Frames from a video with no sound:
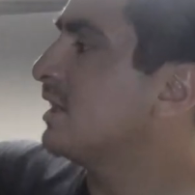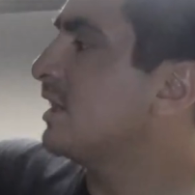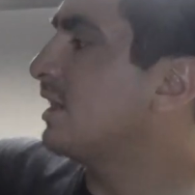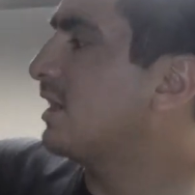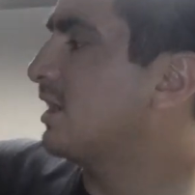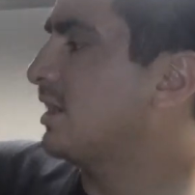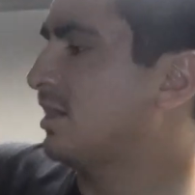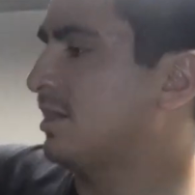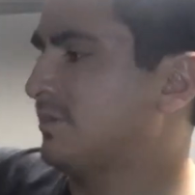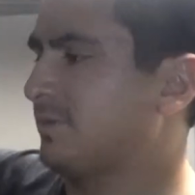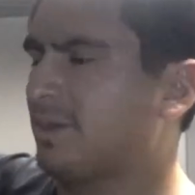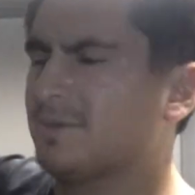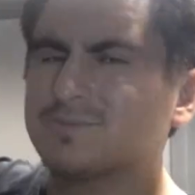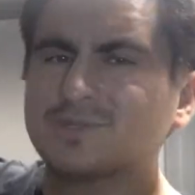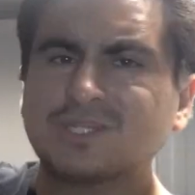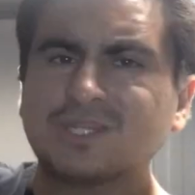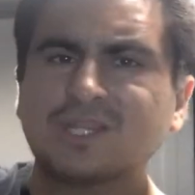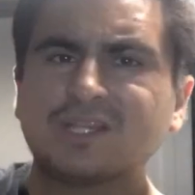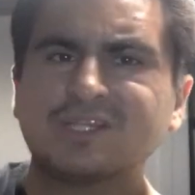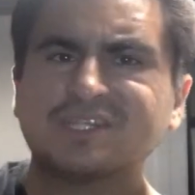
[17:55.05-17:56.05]
I'm
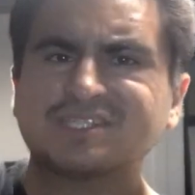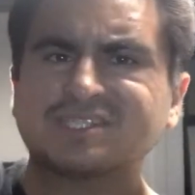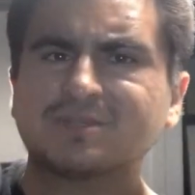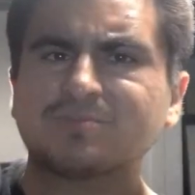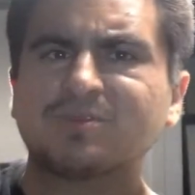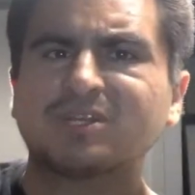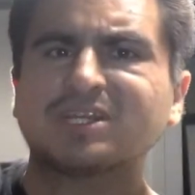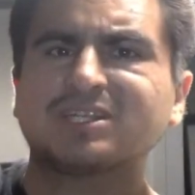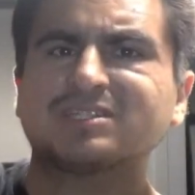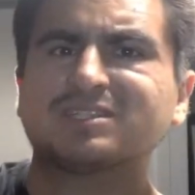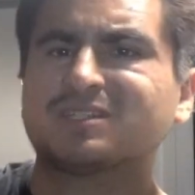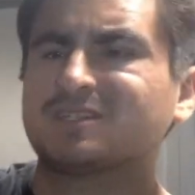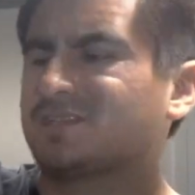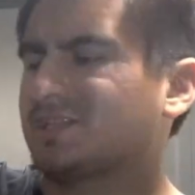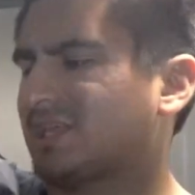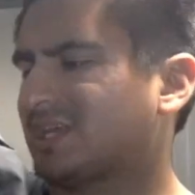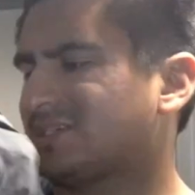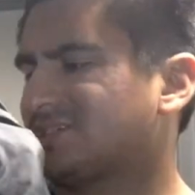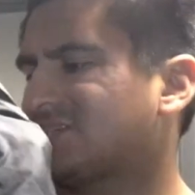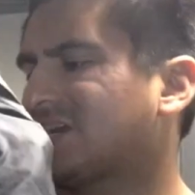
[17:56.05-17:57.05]
going to list it because of the
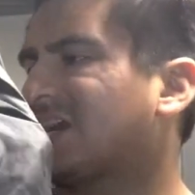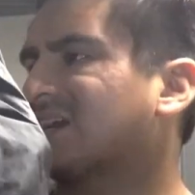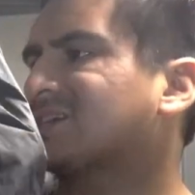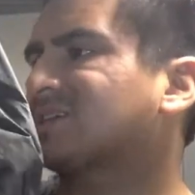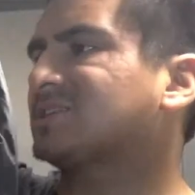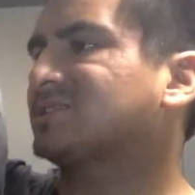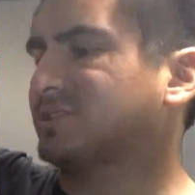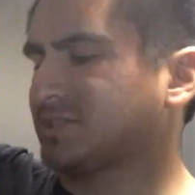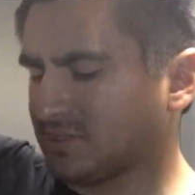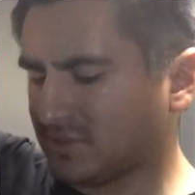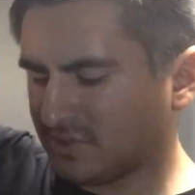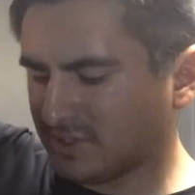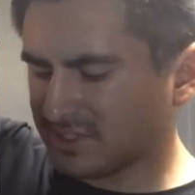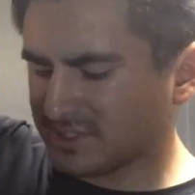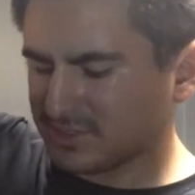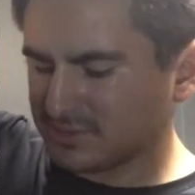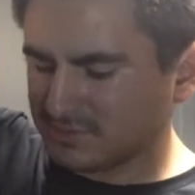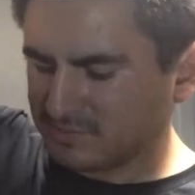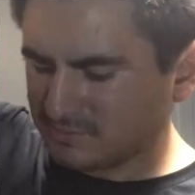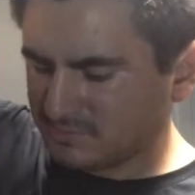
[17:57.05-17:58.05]
light jacket, so
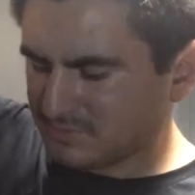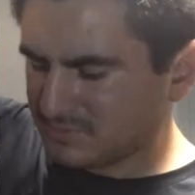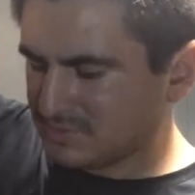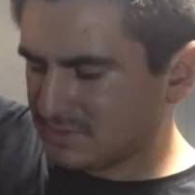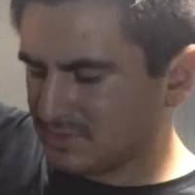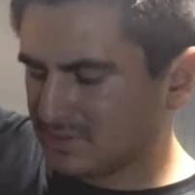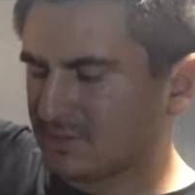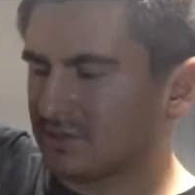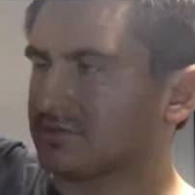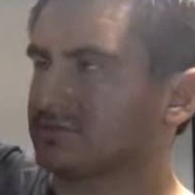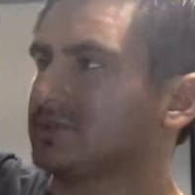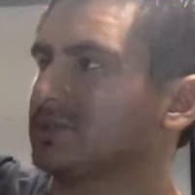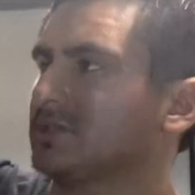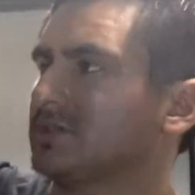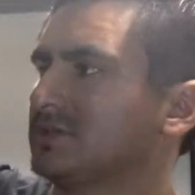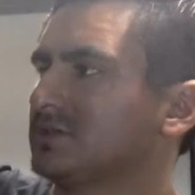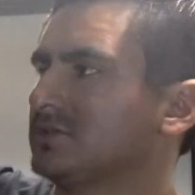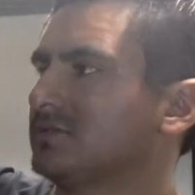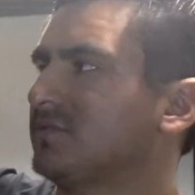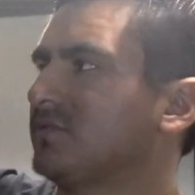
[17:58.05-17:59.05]
as you know,
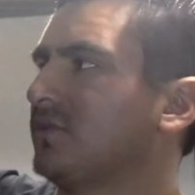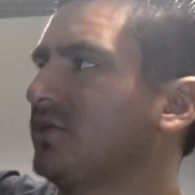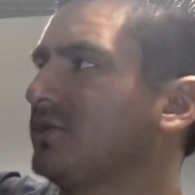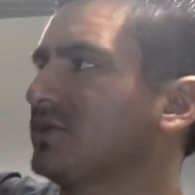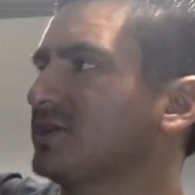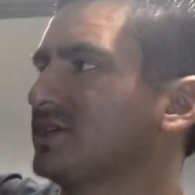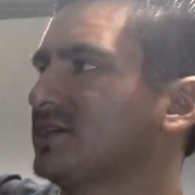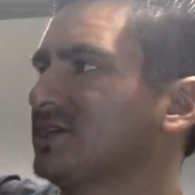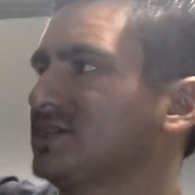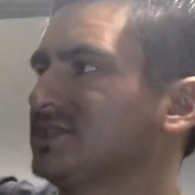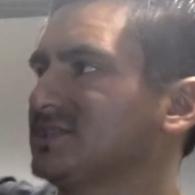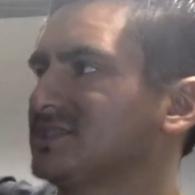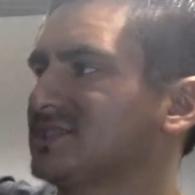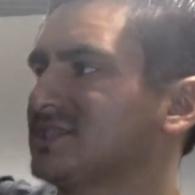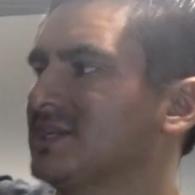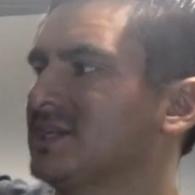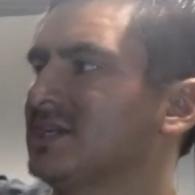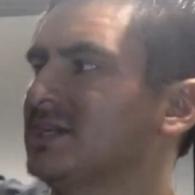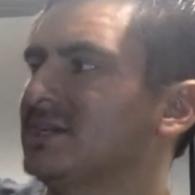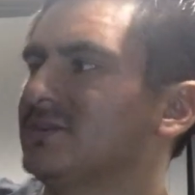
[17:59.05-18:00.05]
the fall hits,
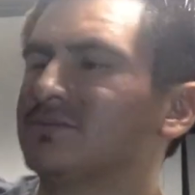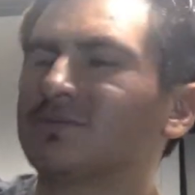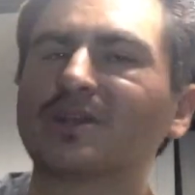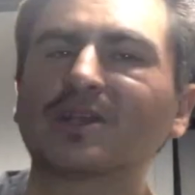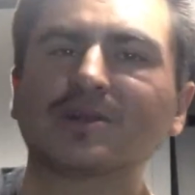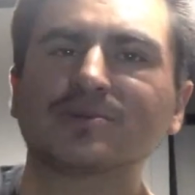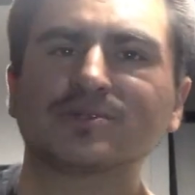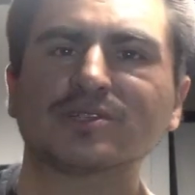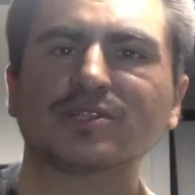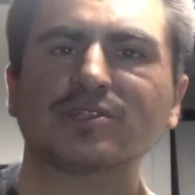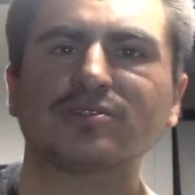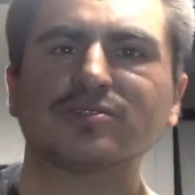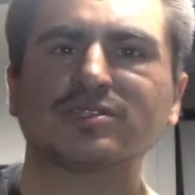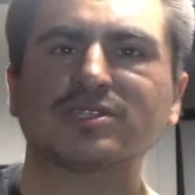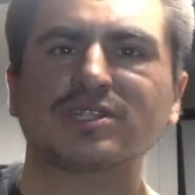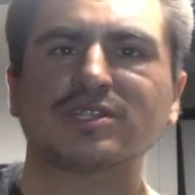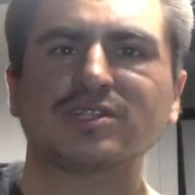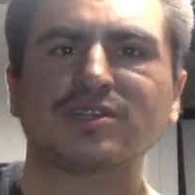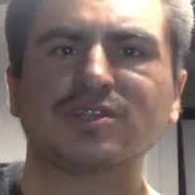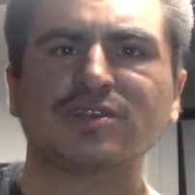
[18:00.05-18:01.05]
becomes a little
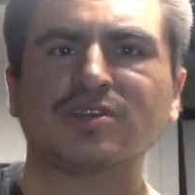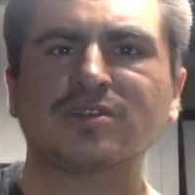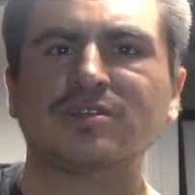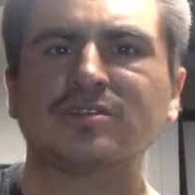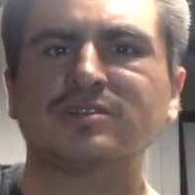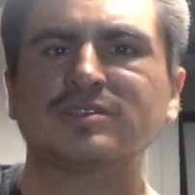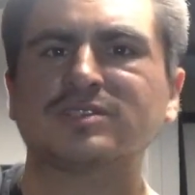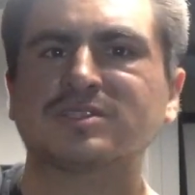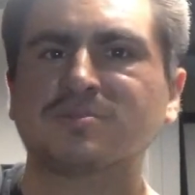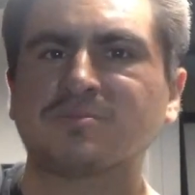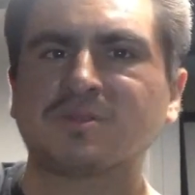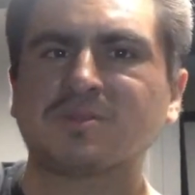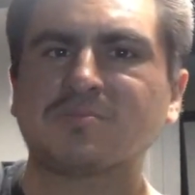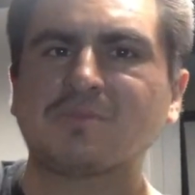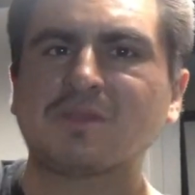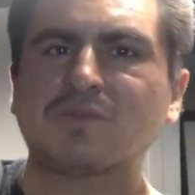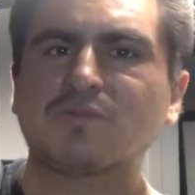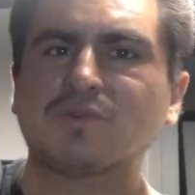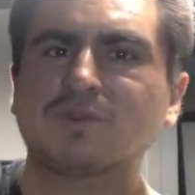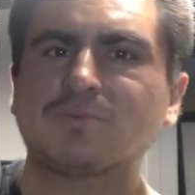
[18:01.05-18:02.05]
chillier, somebody
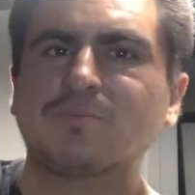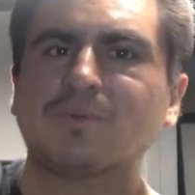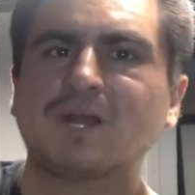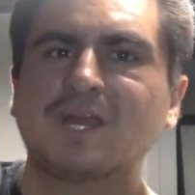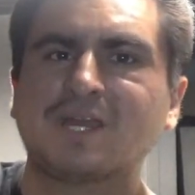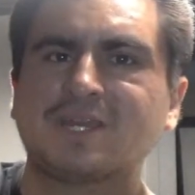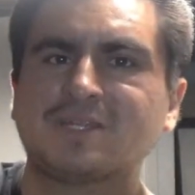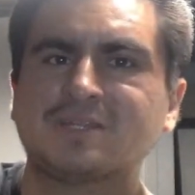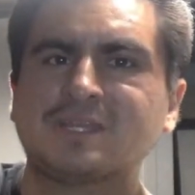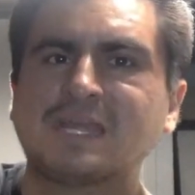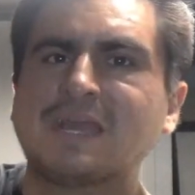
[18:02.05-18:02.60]
may want to buy it and